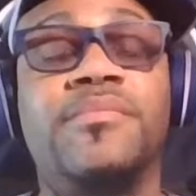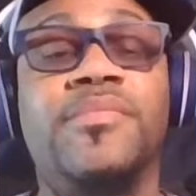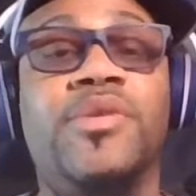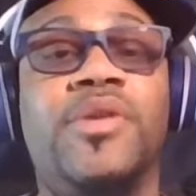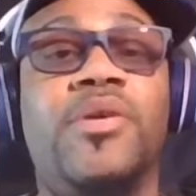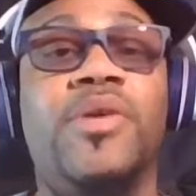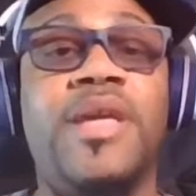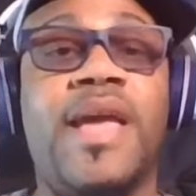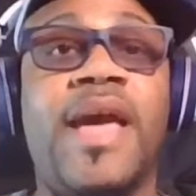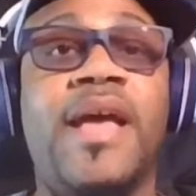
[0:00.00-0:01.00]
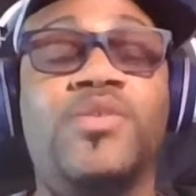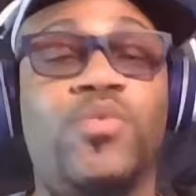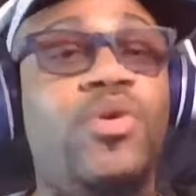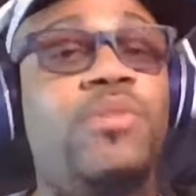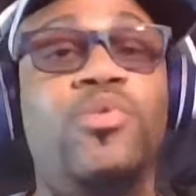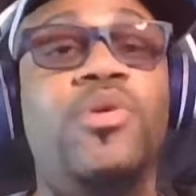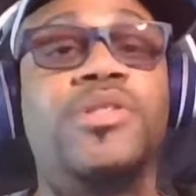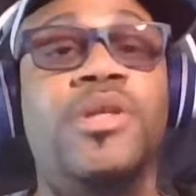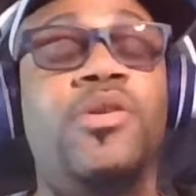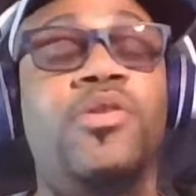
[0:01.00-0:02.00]
You know, he has one more
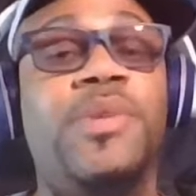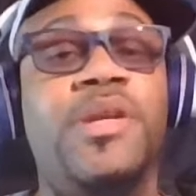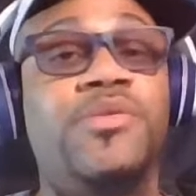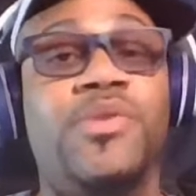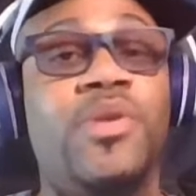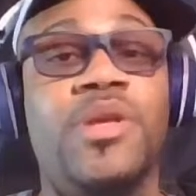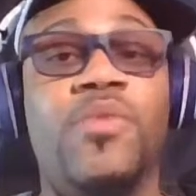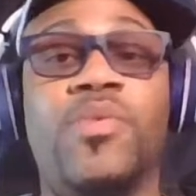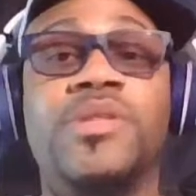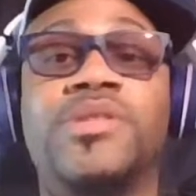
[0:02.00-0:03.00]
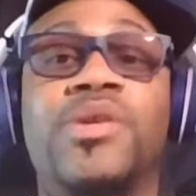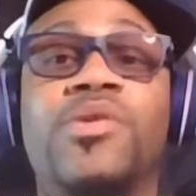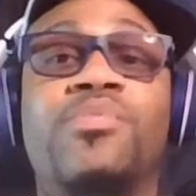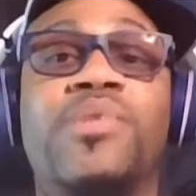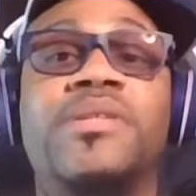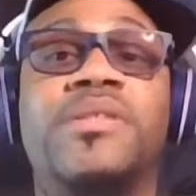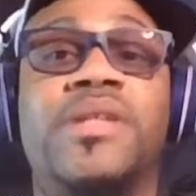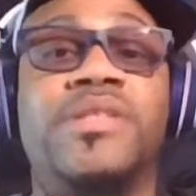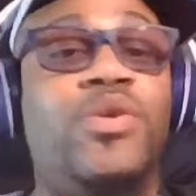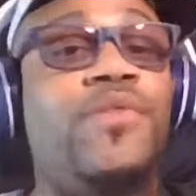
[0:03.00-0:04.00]
term. He was only a one-term
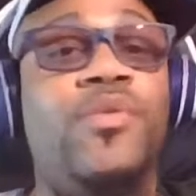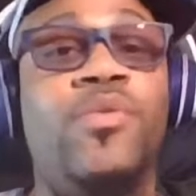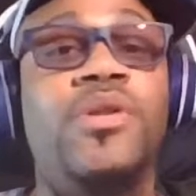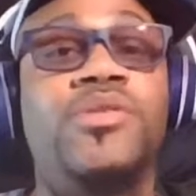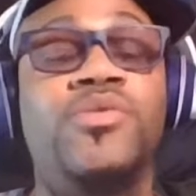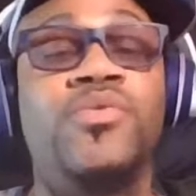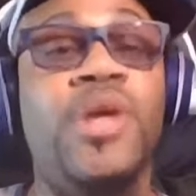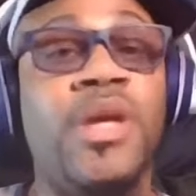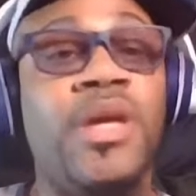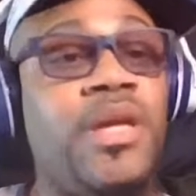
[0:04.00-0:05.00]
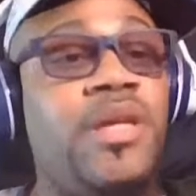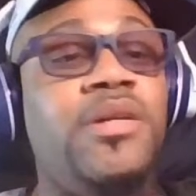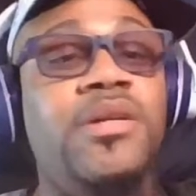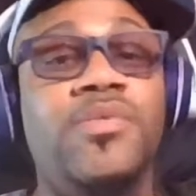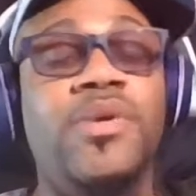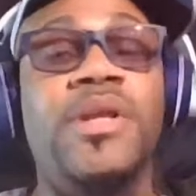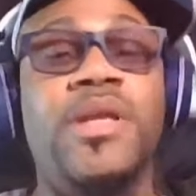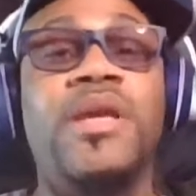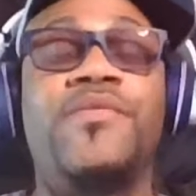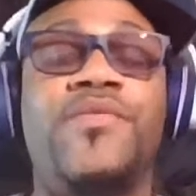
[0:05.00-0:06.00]
president. So if he wanted to, he could run
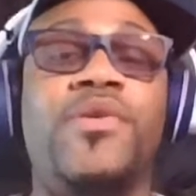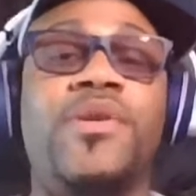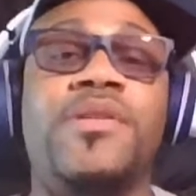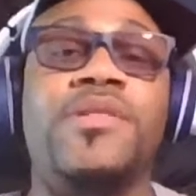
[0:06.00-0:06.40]
again for another